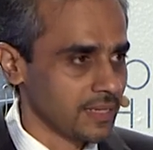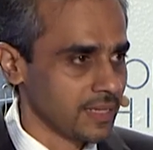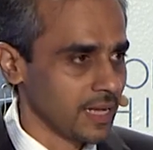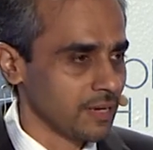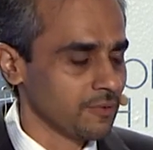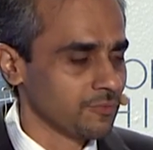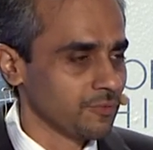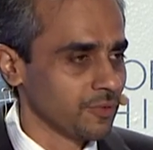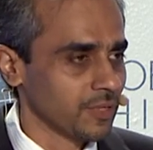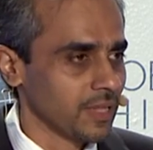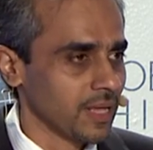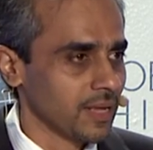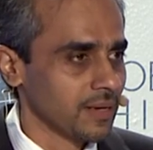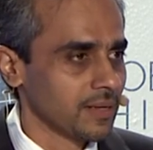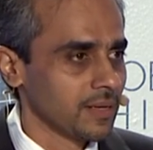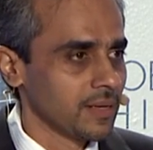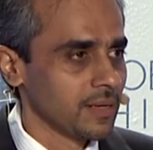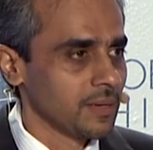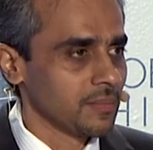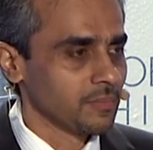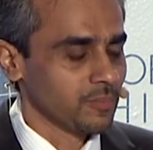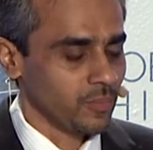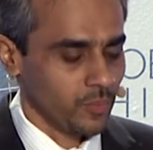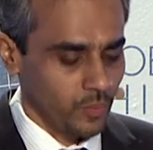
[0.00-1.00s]
done for that.
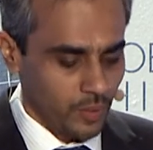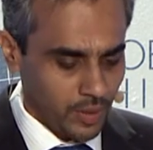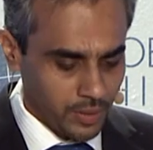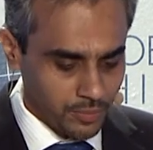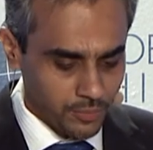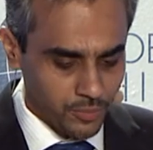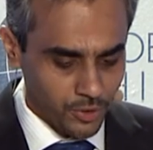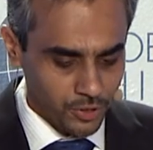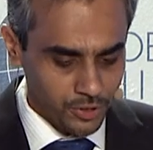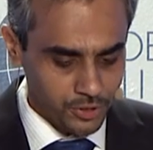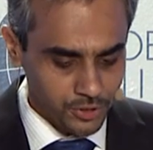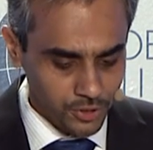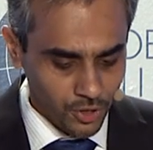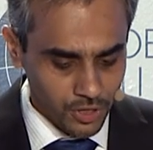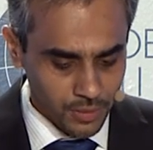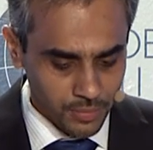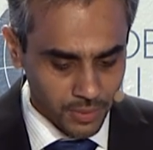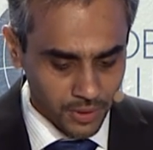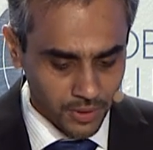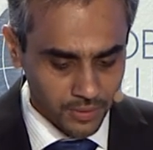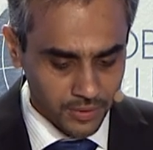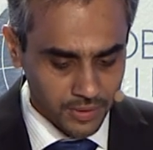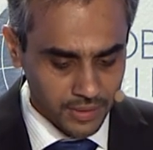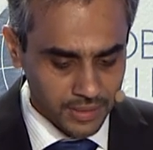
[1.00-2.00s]
But what I'm going to talk
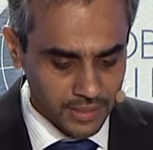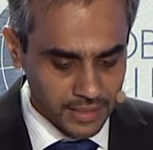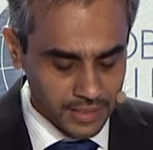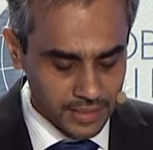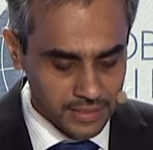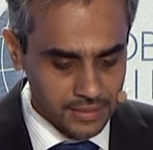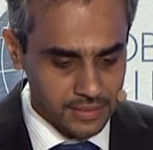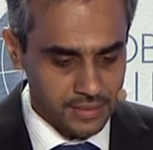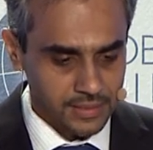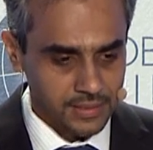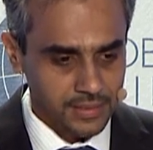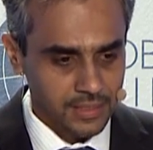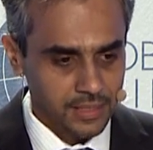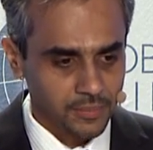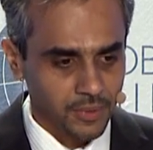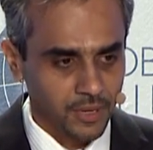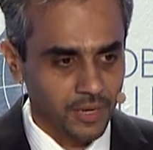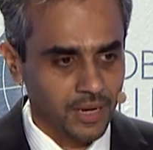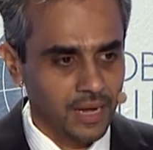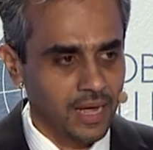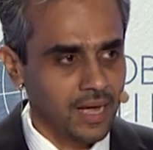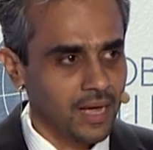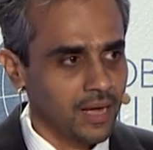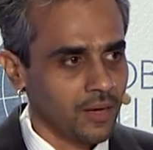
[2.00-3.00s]
about is about
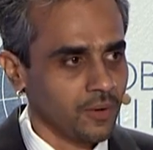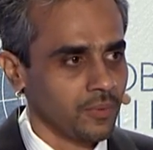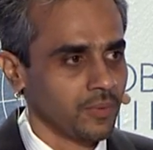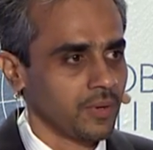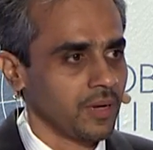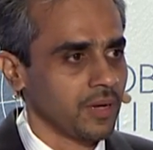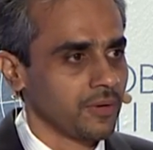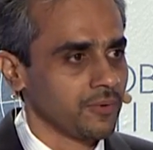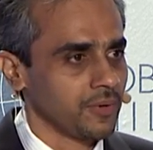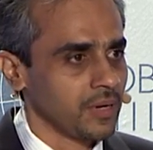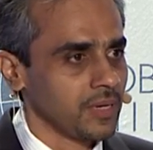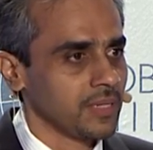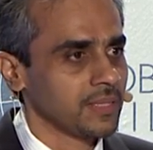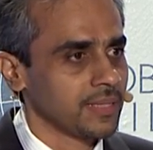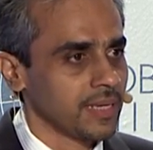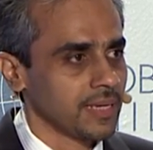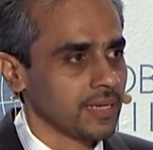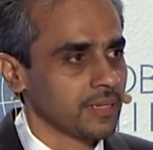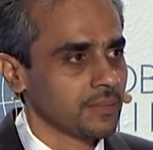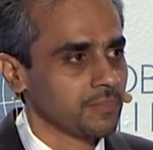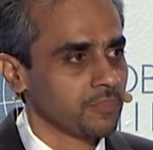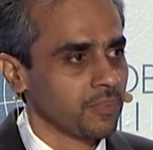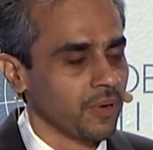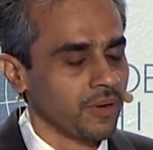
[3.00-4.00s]
how I really
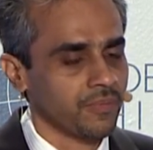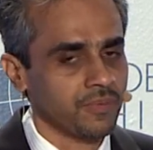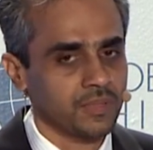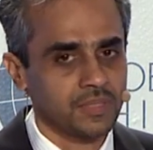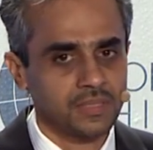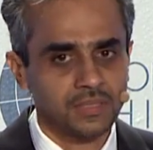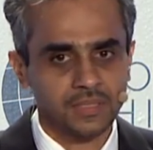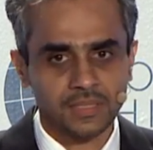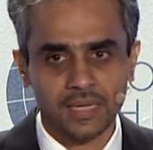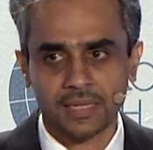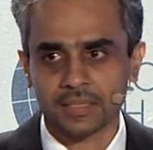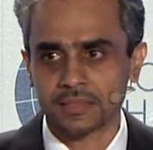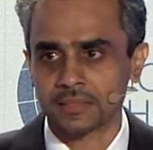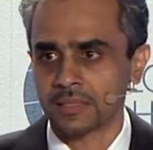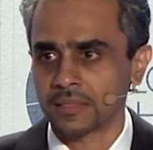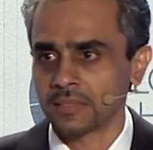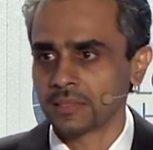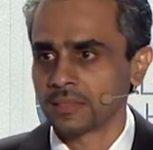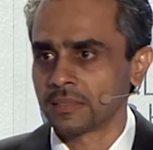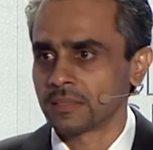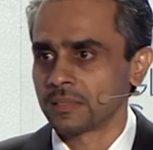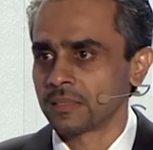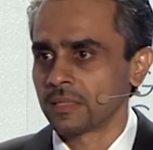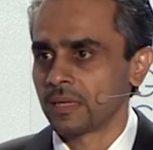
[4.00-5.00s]
think private
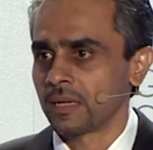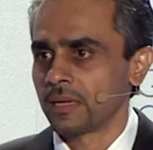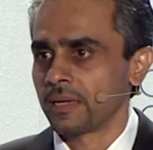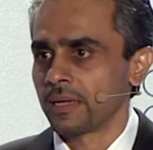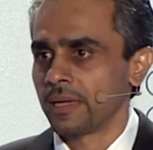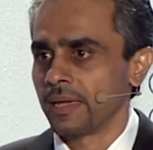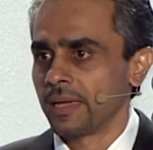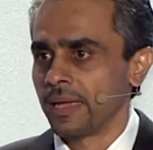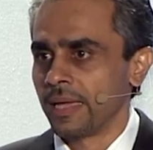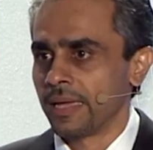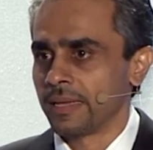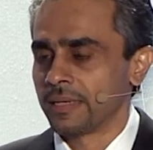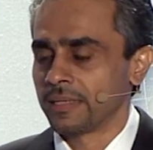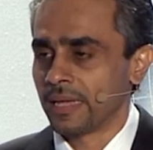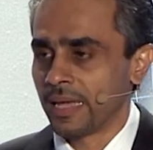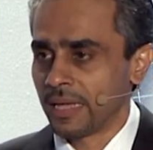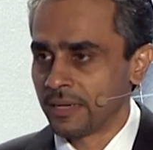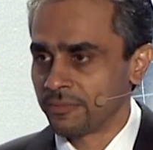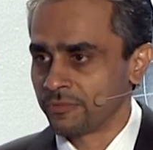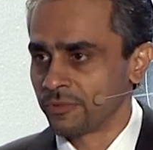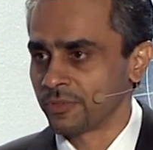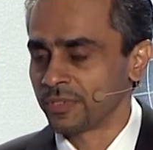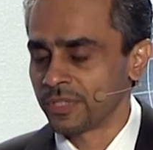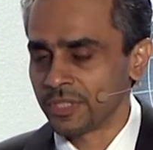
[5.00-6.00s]
sectors
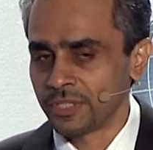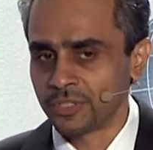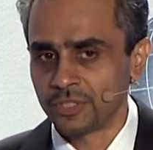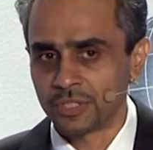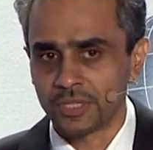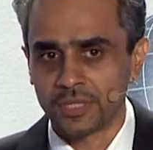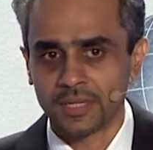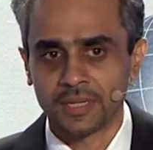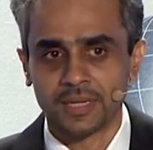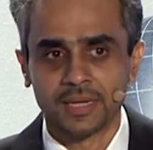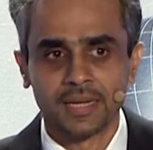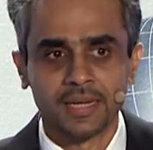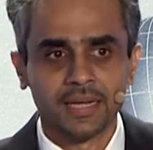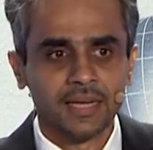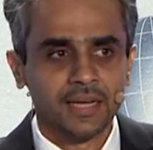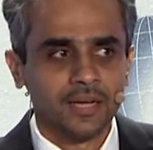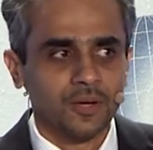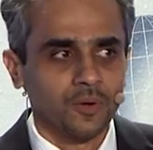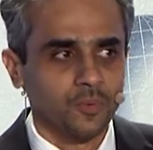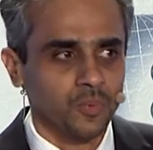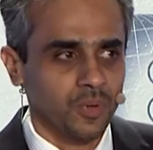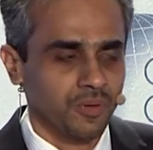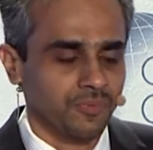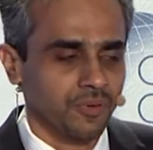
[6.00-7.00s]
and for Digi,
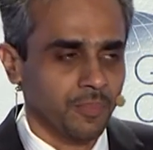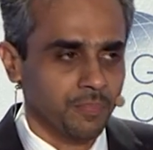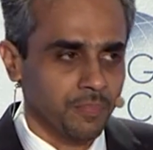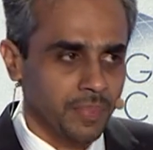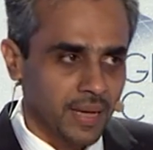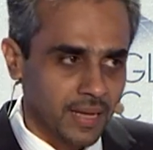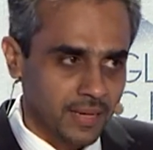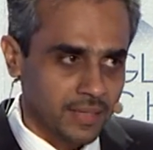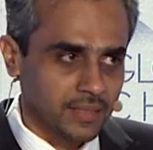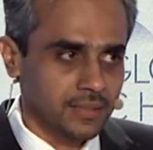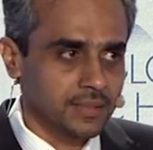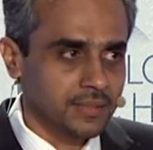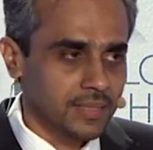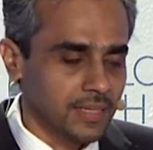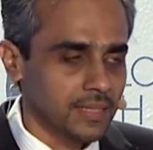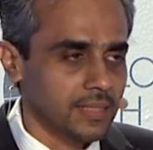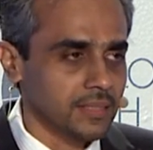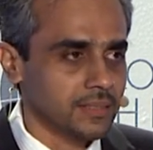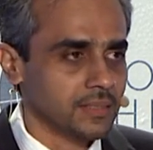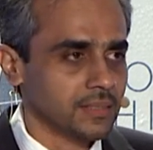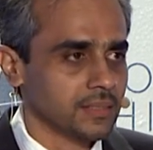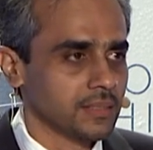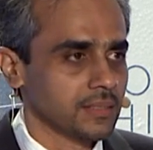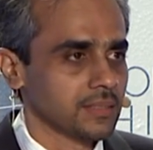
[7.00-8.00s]
we have embedded
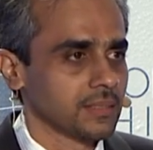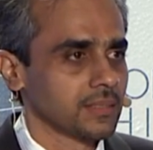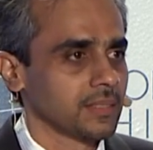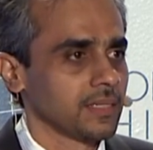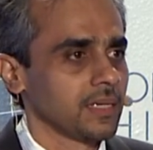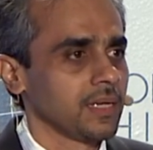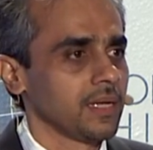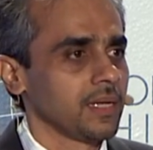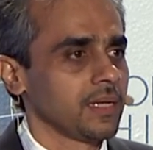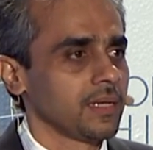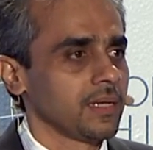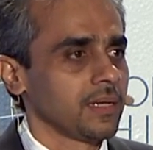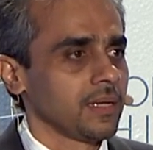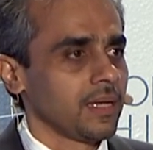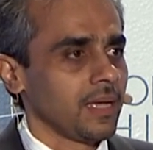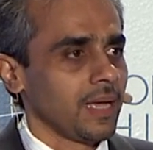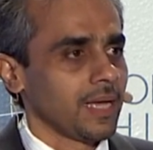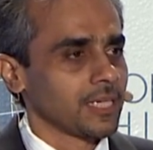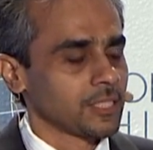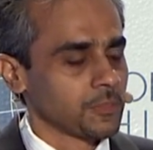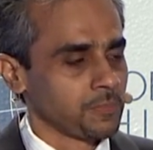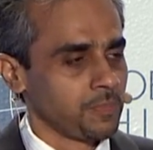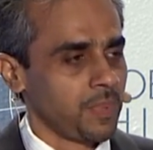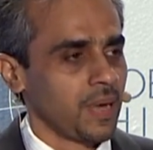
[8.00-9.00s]
this
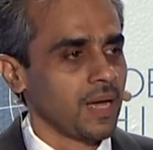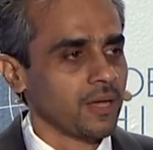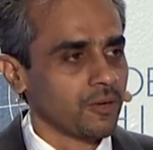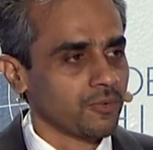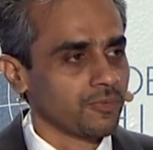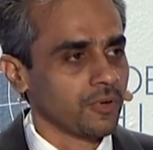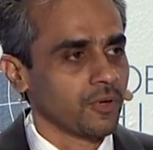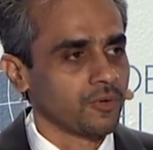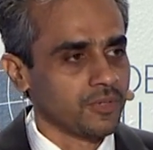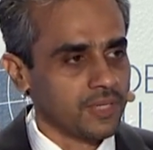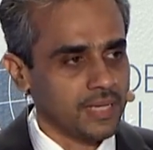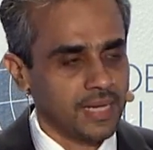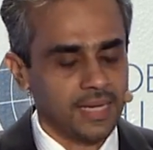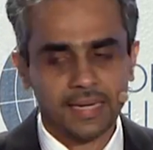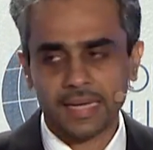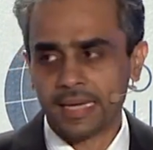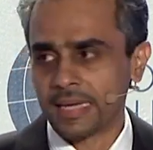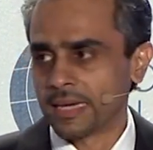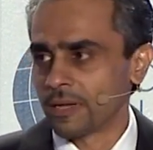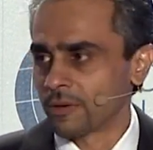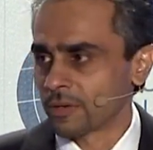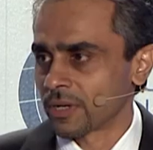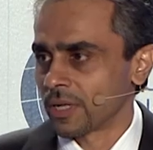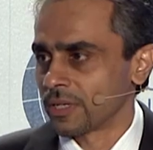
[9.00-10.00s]
as part of our DNA
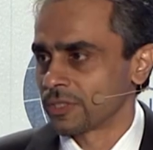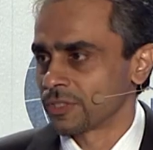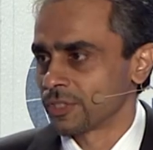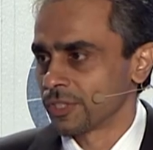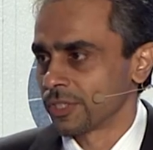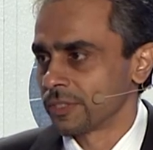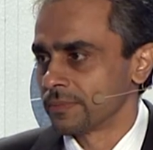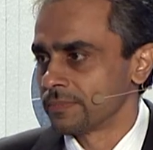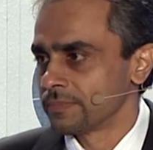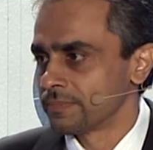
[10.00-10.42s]
and our culture.